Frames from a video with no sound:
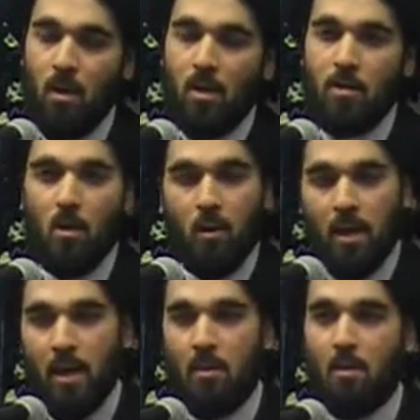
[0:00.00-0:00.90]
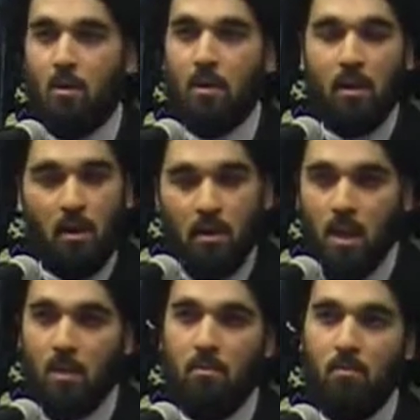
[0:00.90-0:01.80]
He said, okay, but it will take
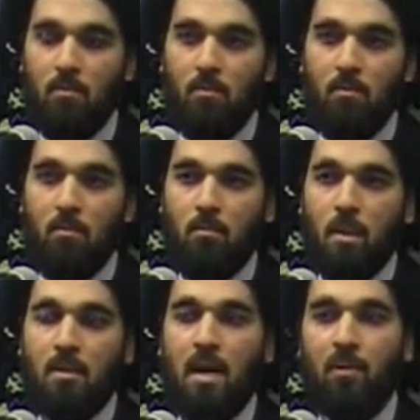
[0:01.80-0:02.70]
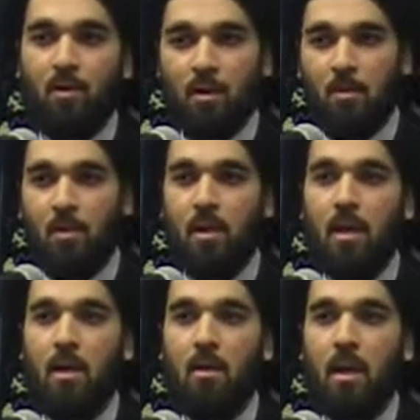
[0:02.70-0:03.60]
time, because I have to
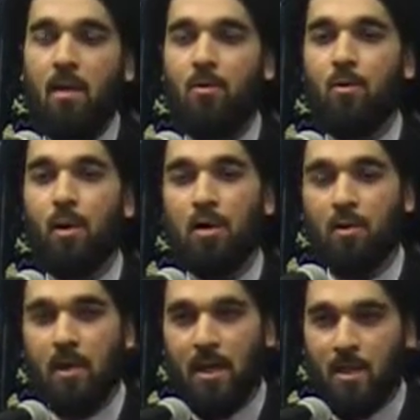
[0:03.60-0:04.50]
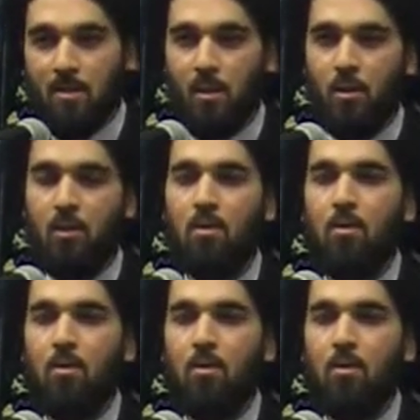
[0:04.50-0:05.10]
supplicate, I have to recite special